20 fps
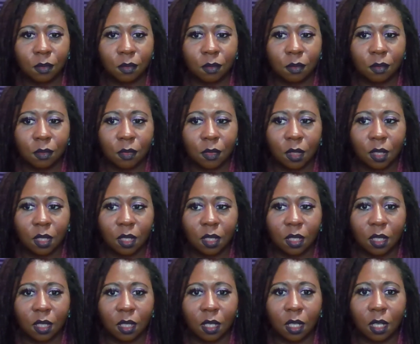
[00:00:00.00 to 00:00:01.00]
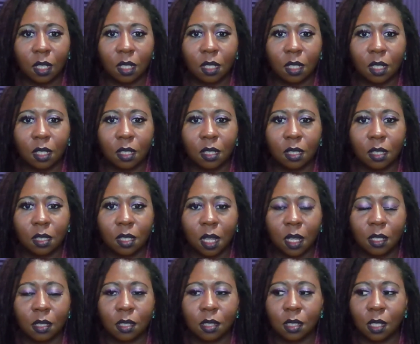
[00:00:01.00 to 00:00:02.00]
and that's where
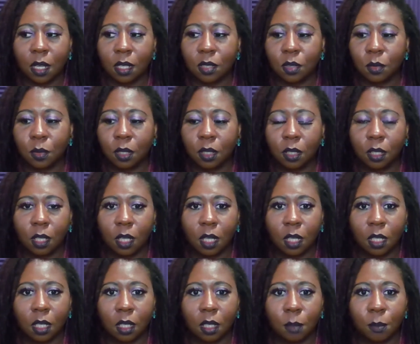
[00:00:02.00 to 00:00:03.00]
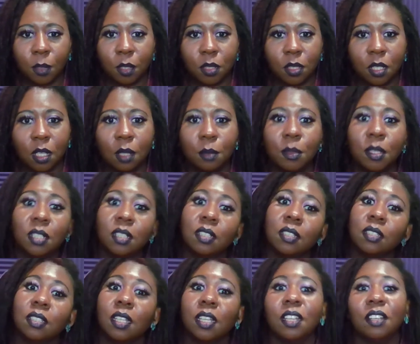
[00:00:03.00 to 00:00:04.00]
the gatekeepers come in and say you're not
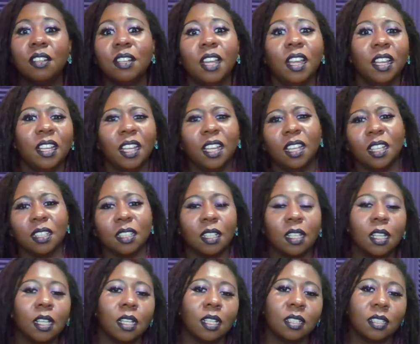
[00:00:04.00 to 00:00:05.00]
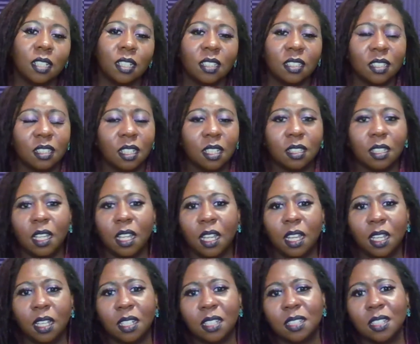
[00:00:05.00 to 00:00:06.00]
goth because I didn't like the 80s. I
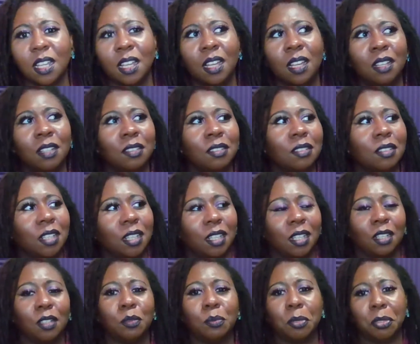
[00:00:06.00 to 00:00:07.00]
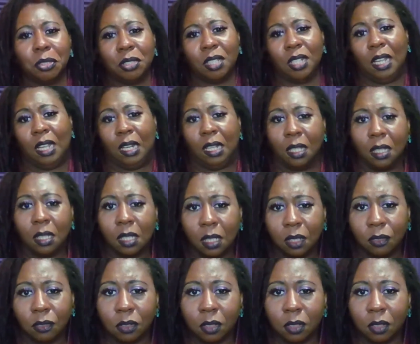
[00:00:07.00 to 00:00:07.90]
don't like almost anything from the 80s